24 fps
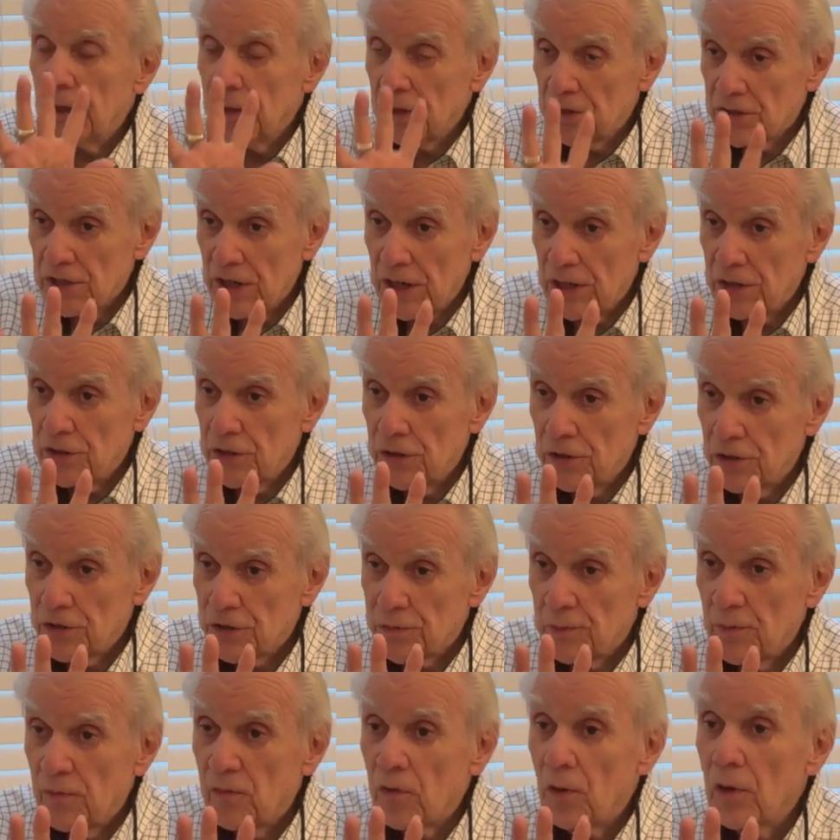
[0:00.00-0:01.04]
10 years
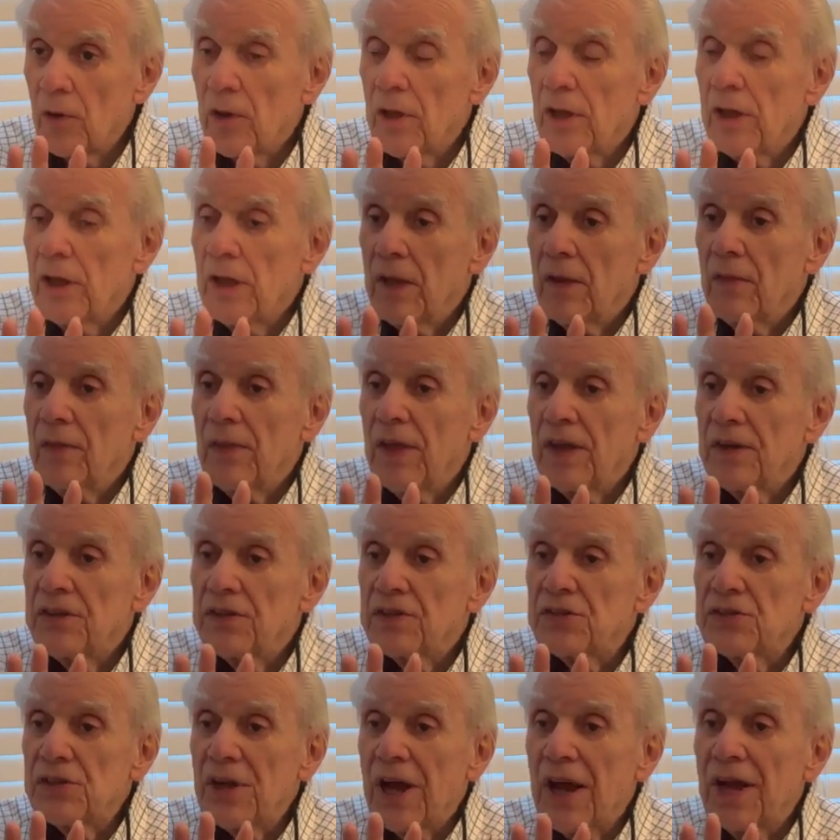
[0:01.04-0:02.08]
before, they
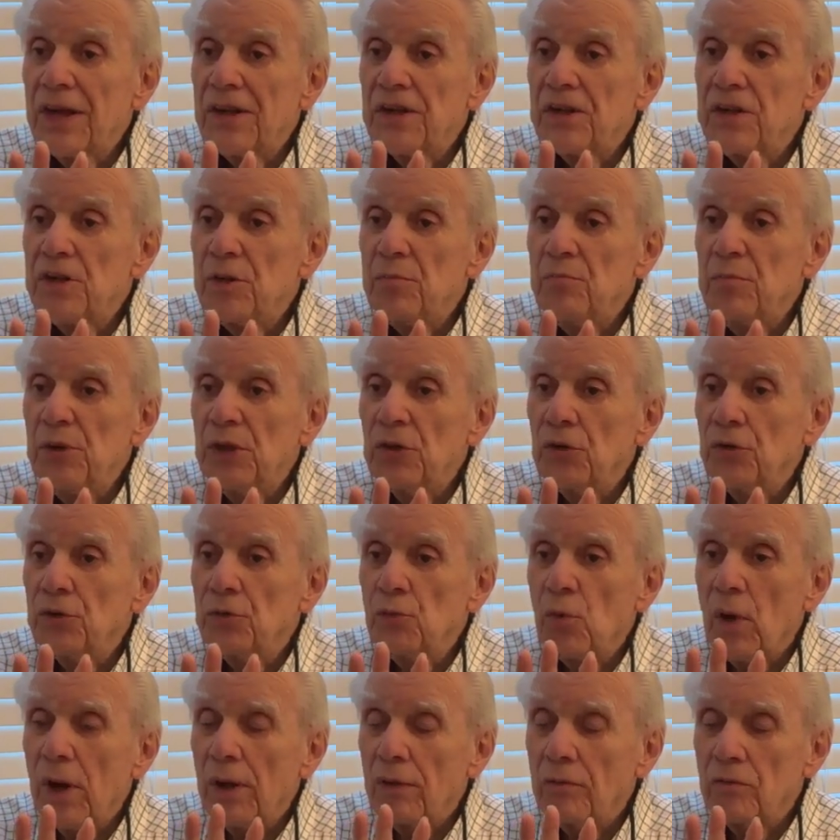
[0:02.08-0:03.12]
decided to build
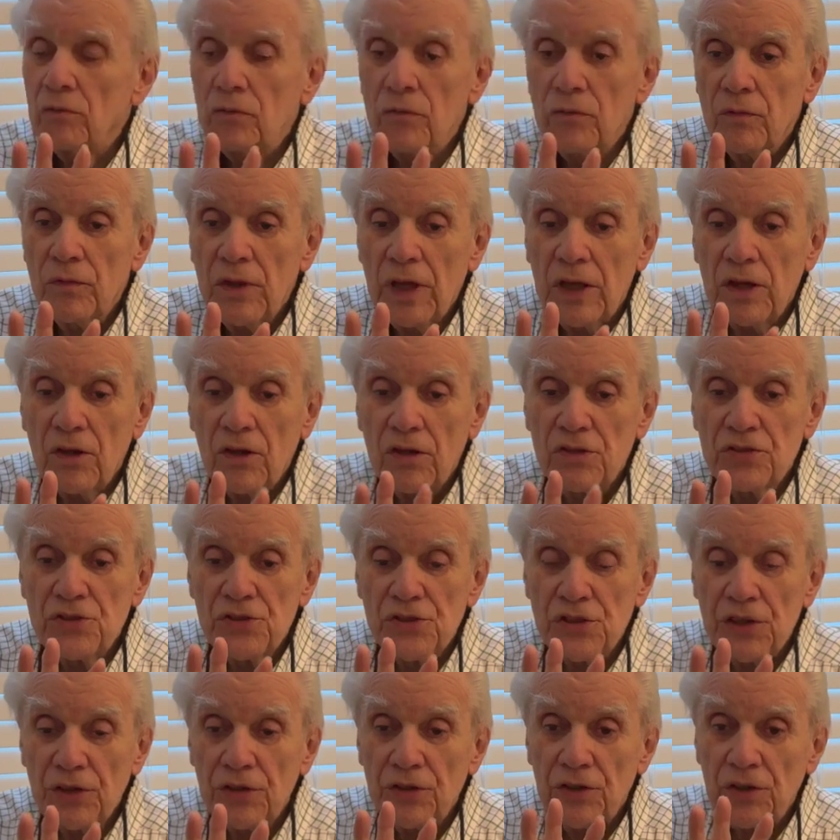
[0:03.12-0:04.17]
what they
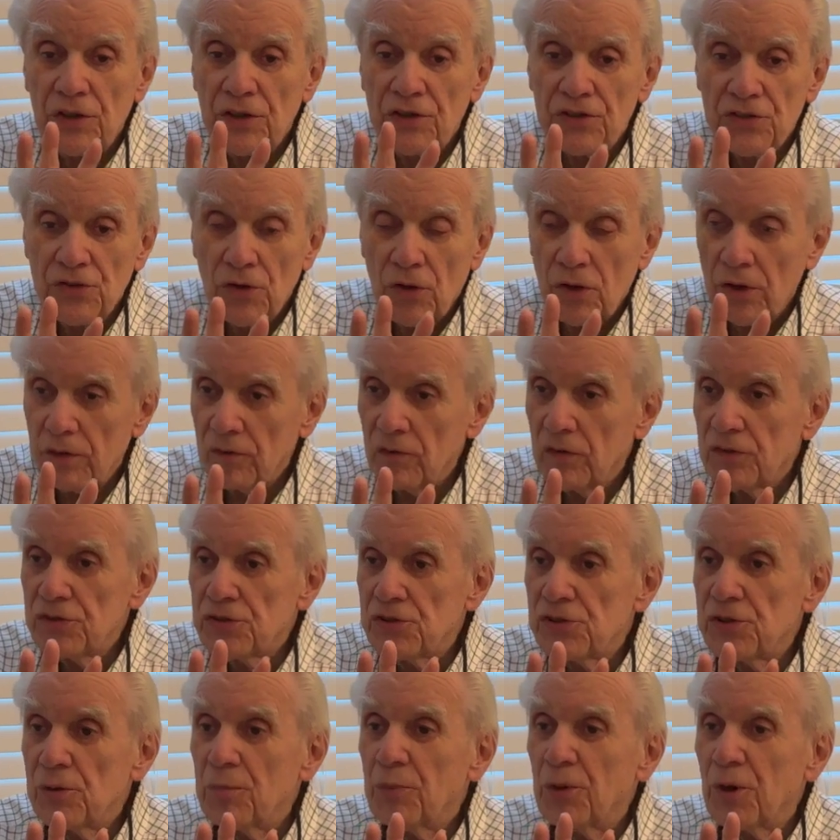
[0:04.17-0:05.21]
considered sort of a
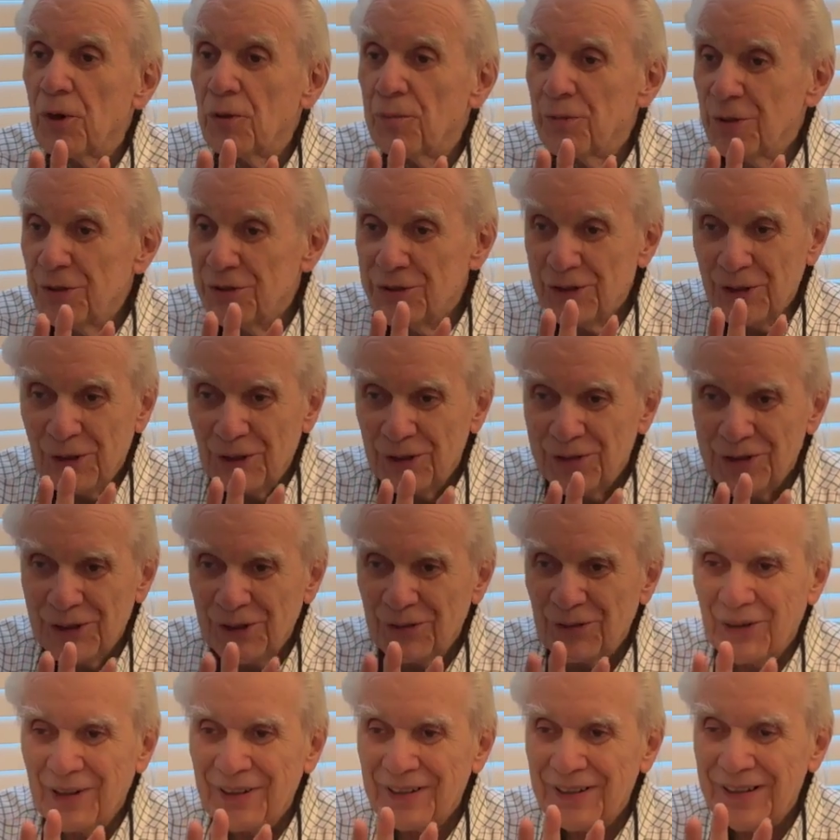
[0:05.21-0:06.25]
suburban church. It
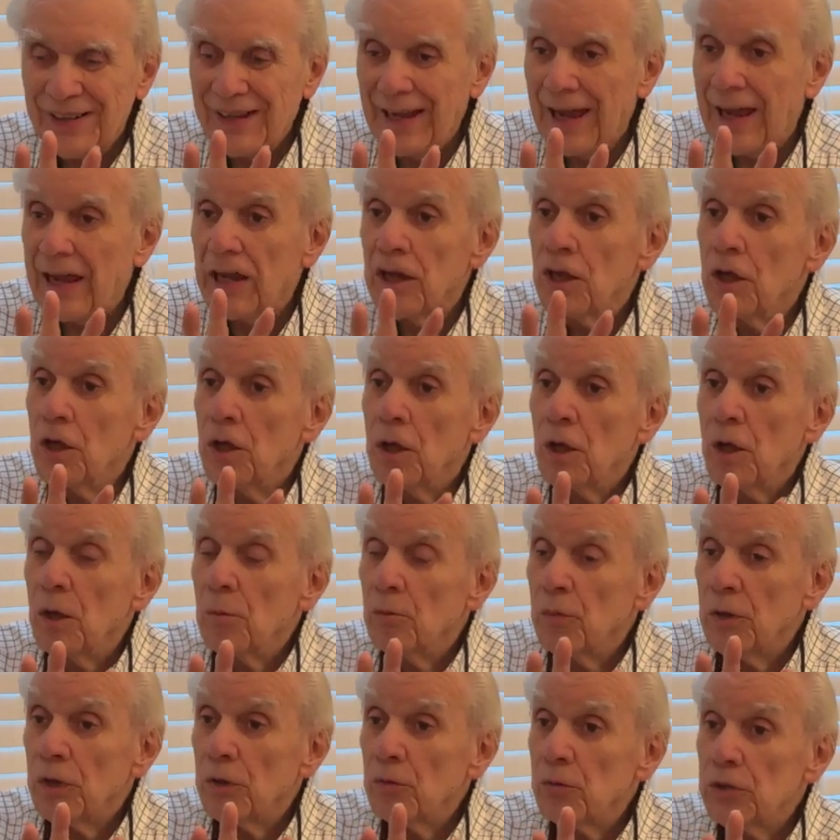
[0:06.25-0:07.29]
wasn't that,
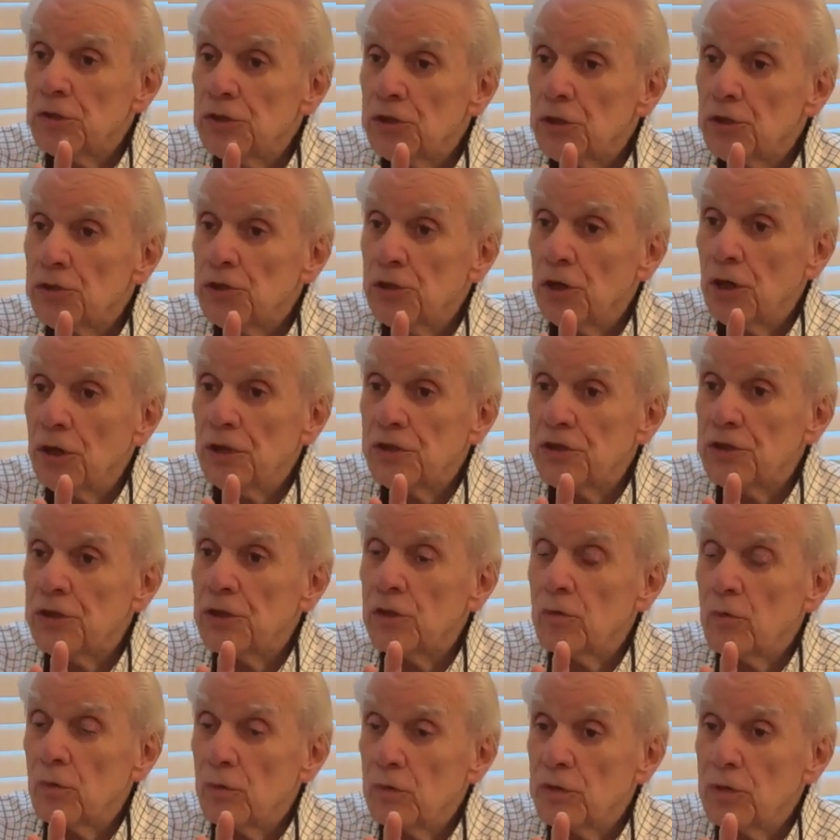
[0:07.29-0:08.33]
but it was a church
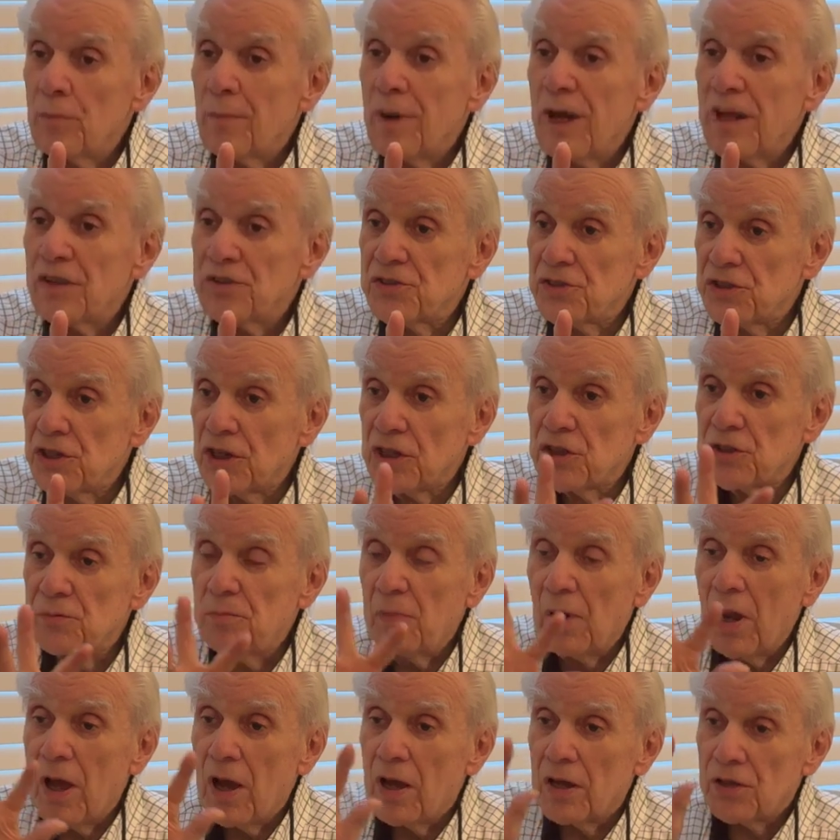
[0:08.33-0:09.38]
that was about six
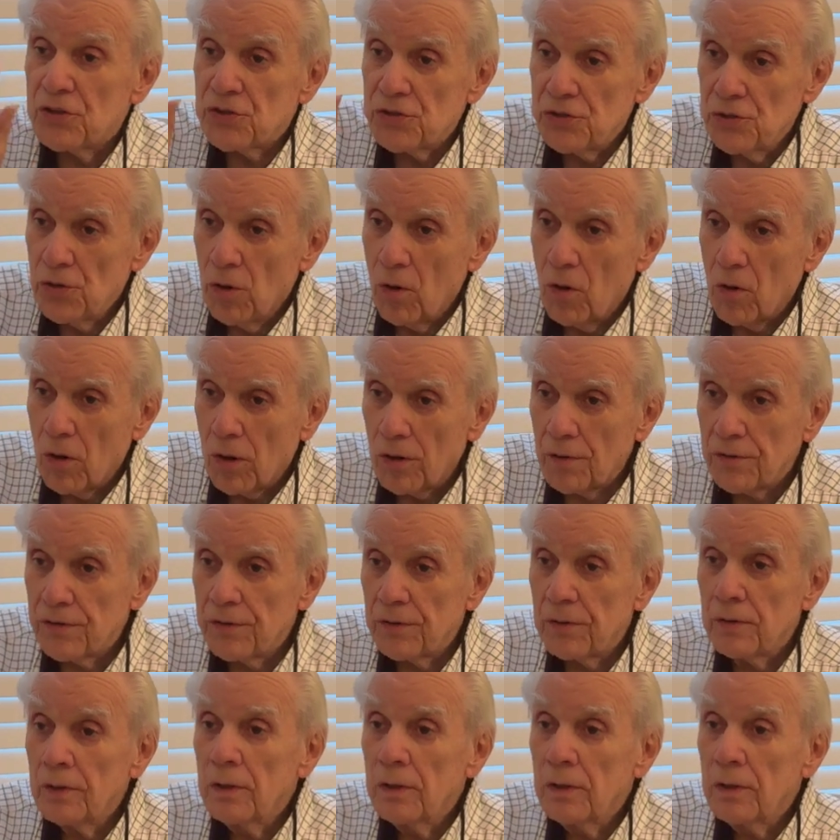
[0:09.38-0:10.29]
blocks north.